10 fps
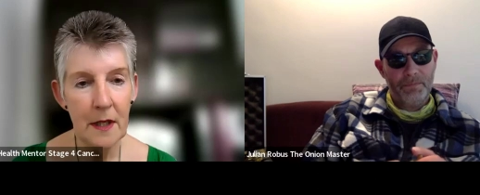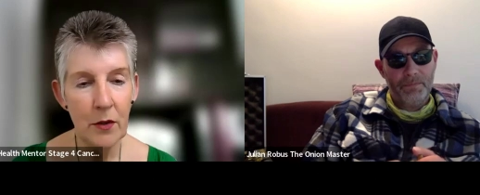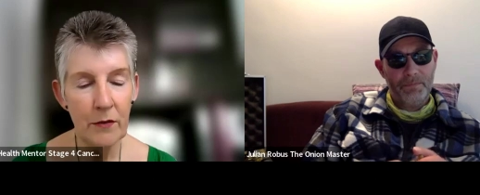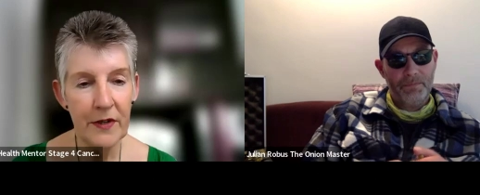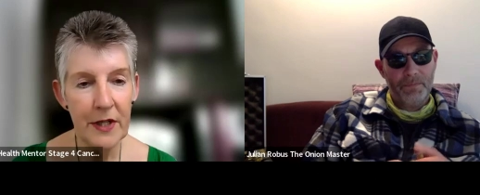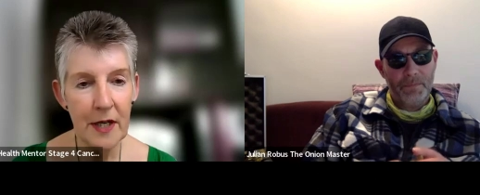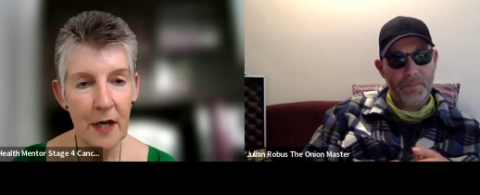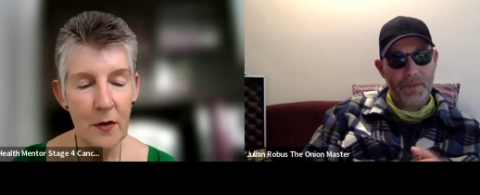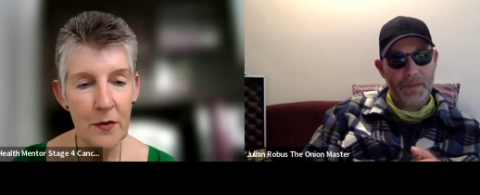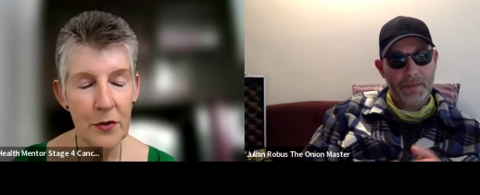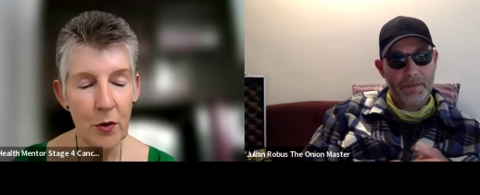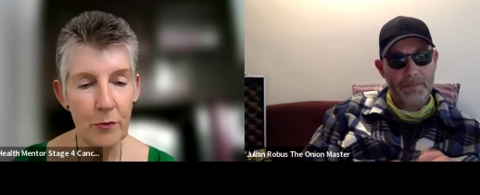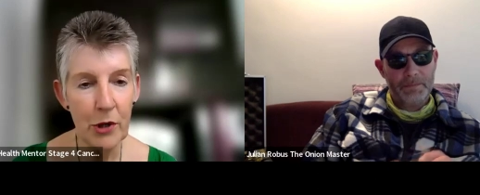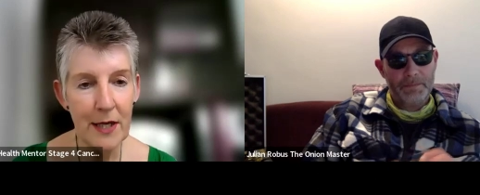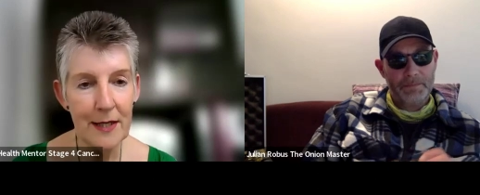Speaker 1: your videos, your
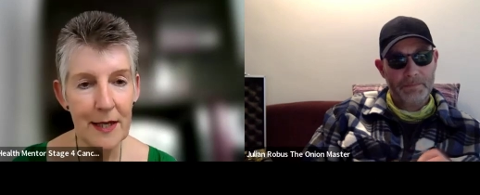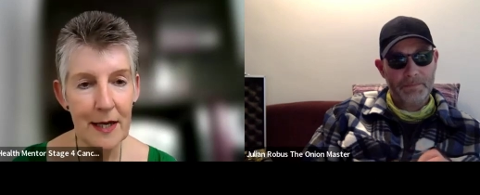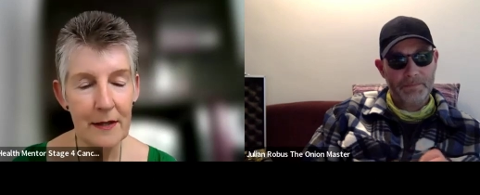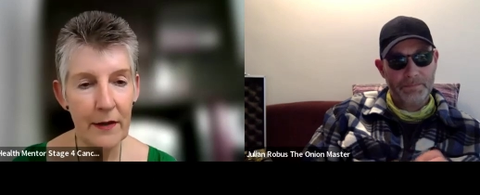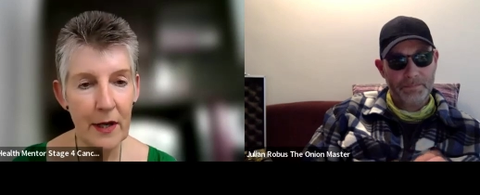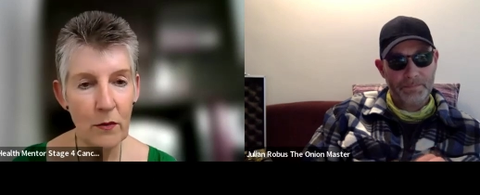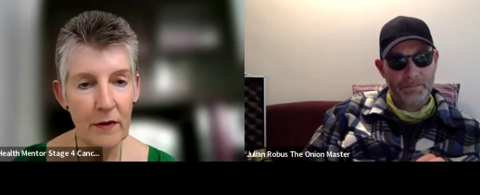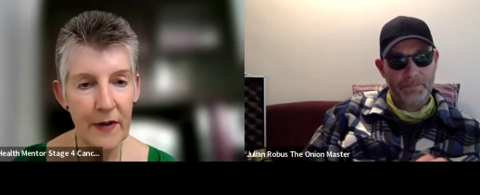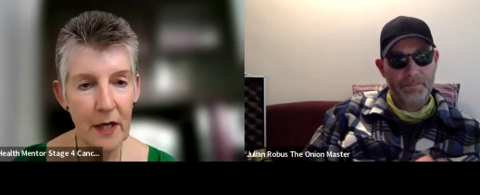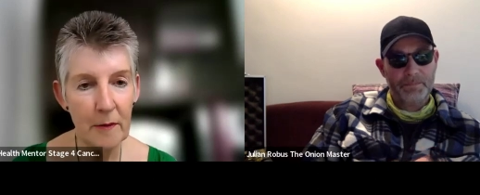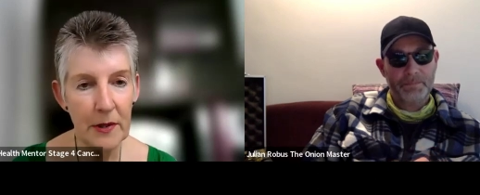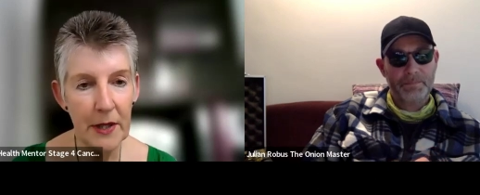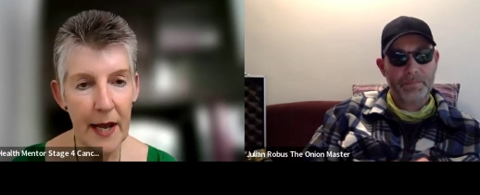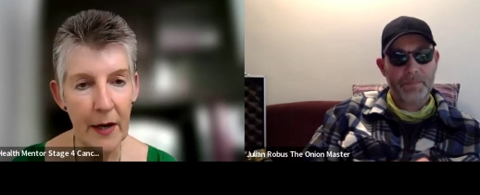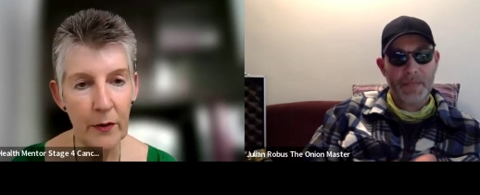bracelets, are they all available
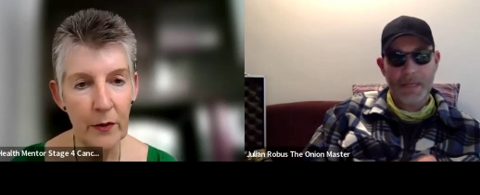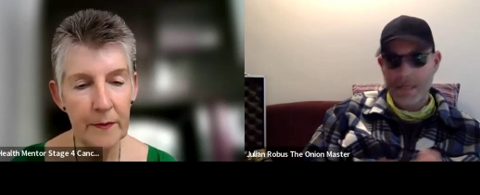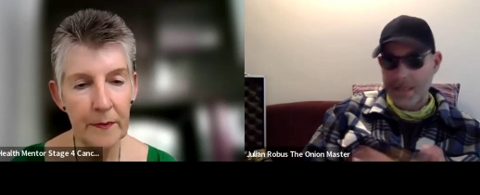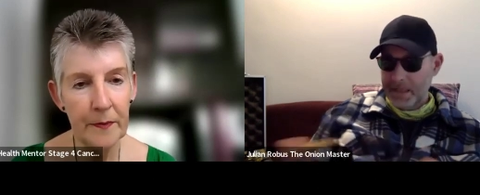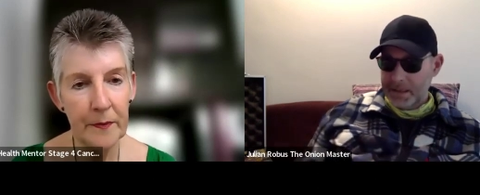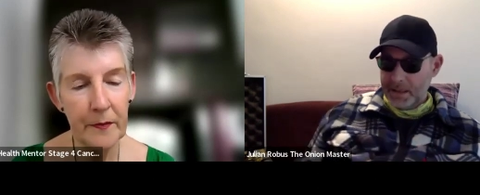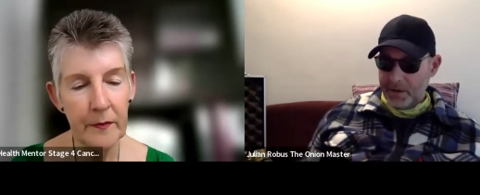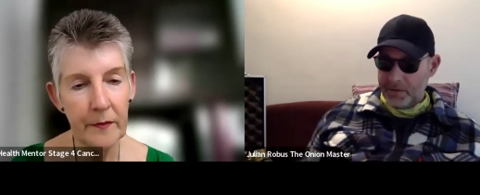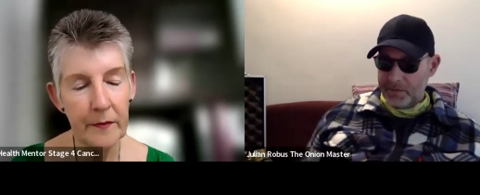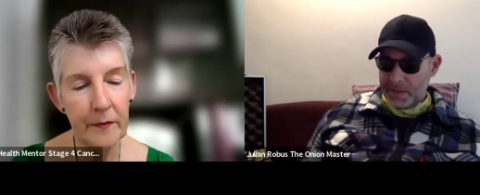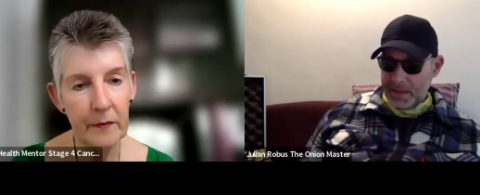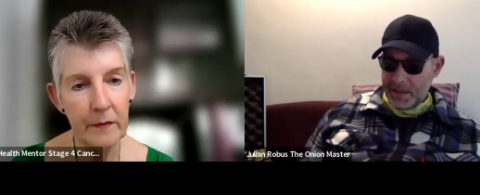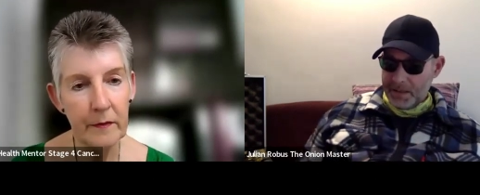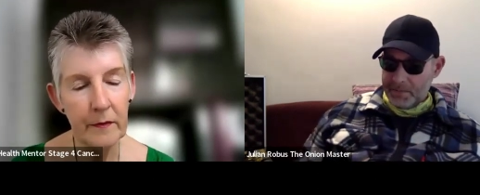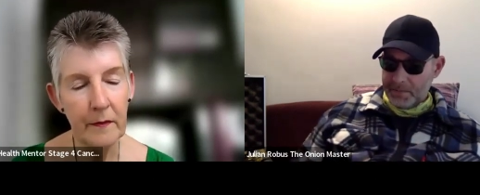now?
Speaker 2: No,
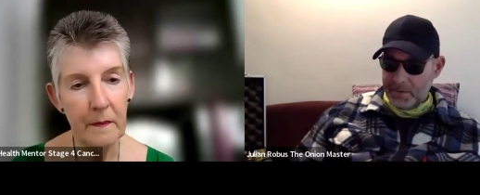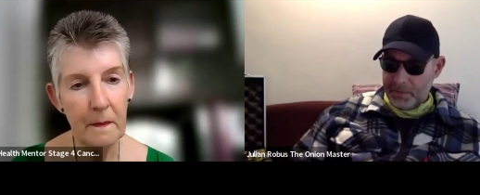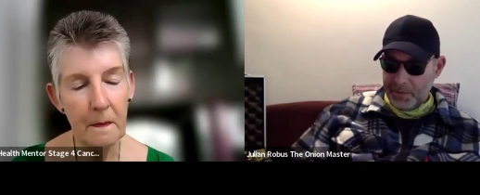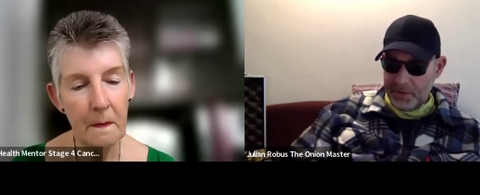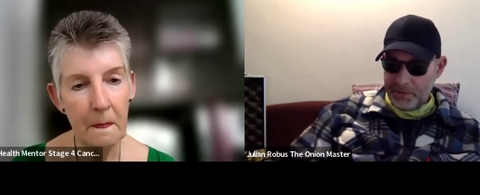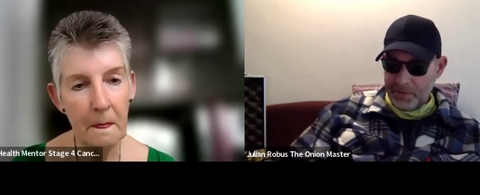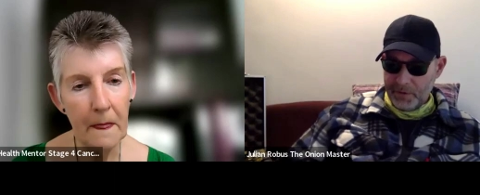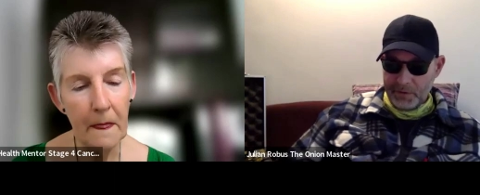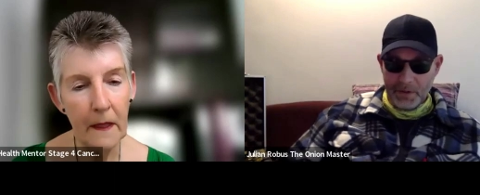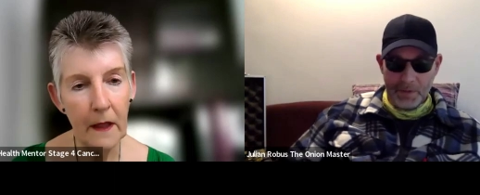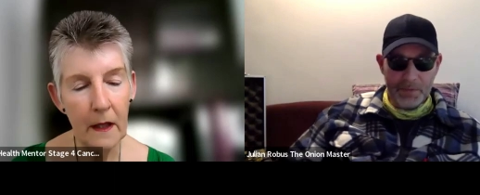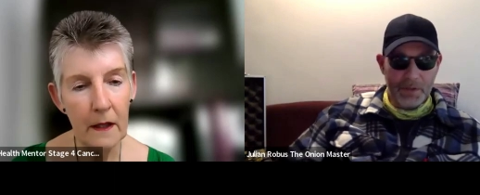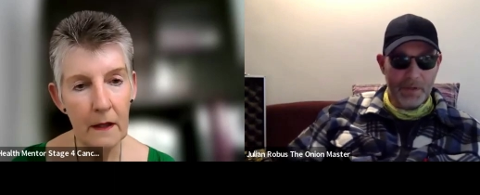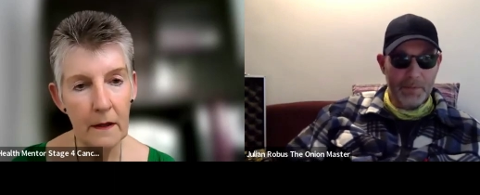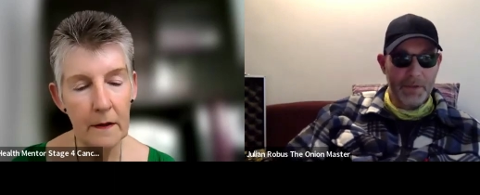um, I've been ill for a long time,
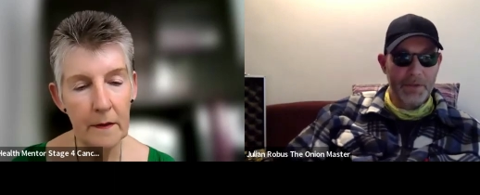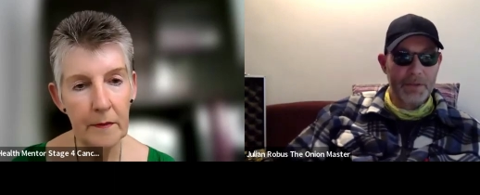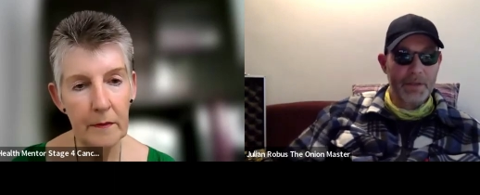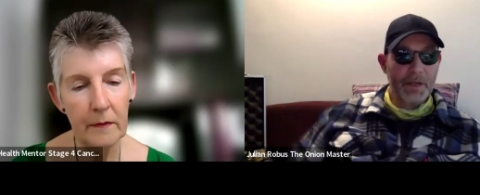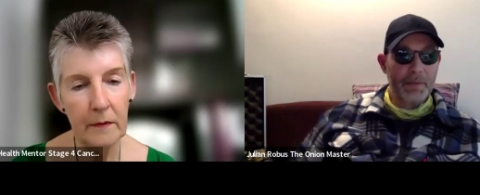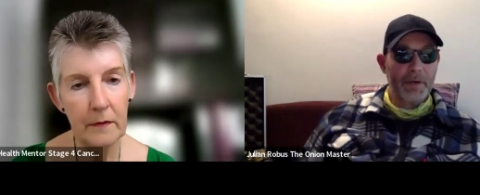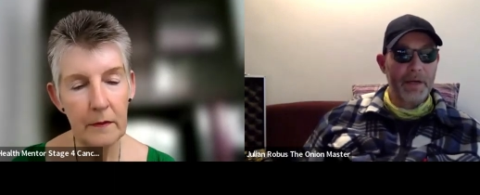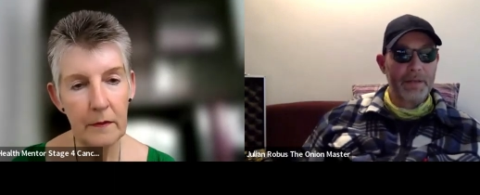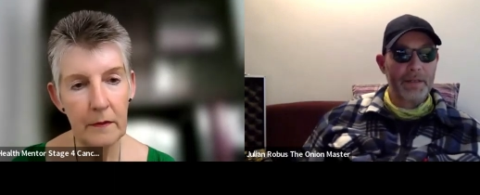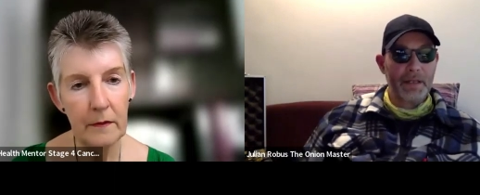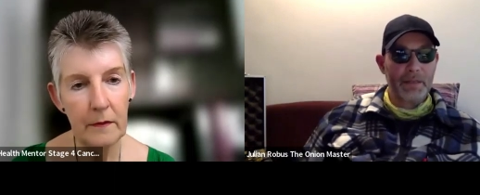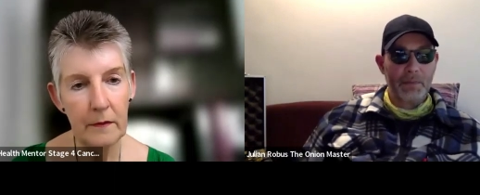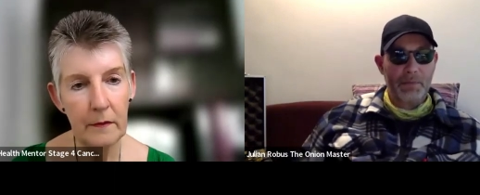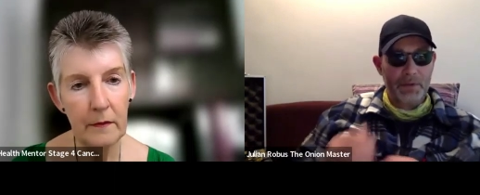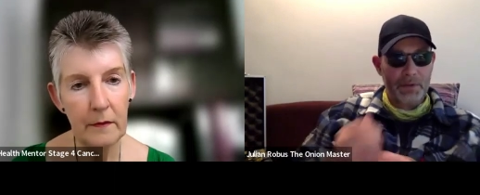so I'm only just getting my act together. My
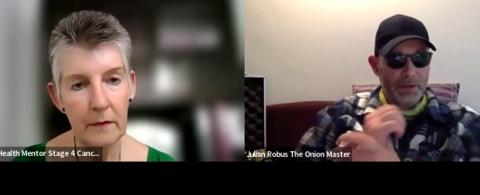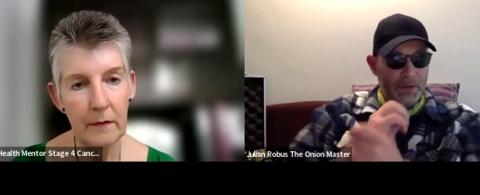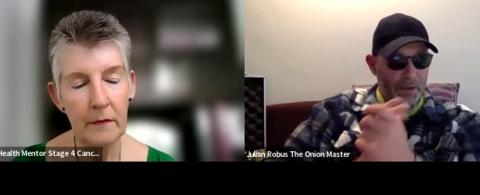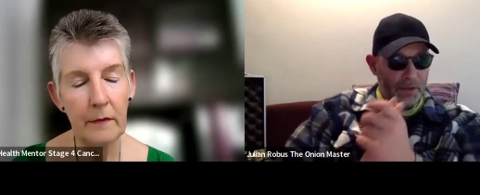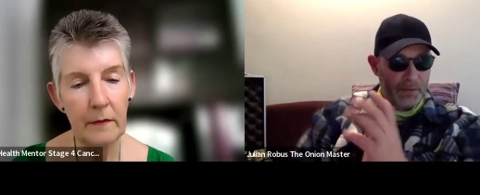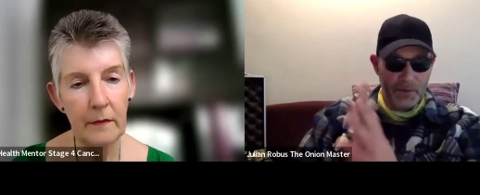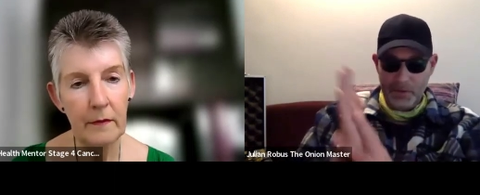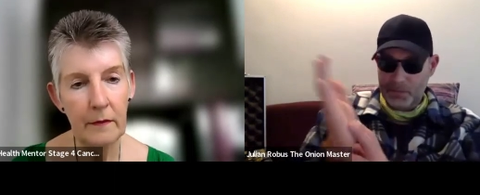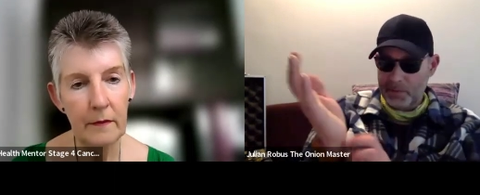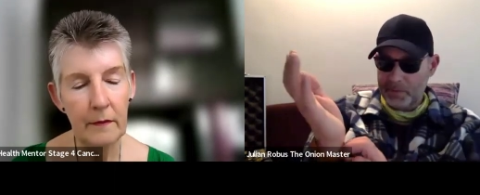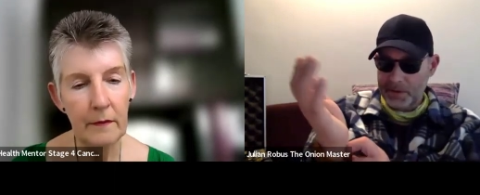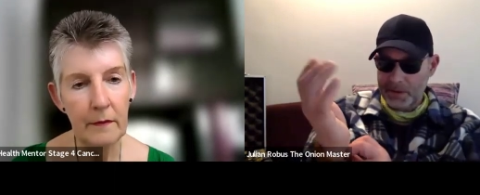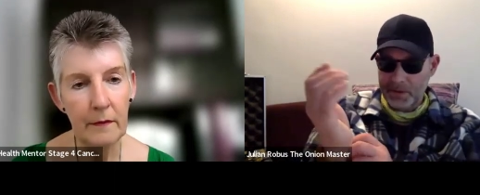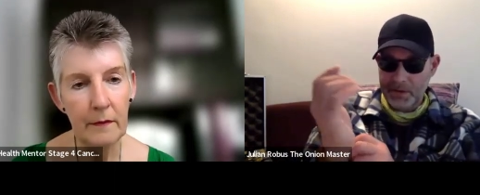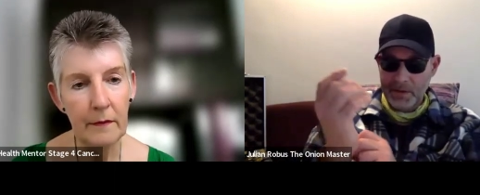body's just starting to work properly.
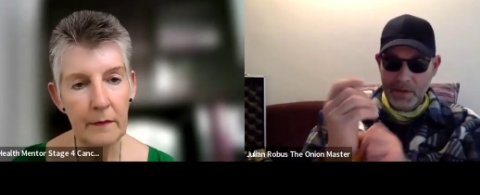So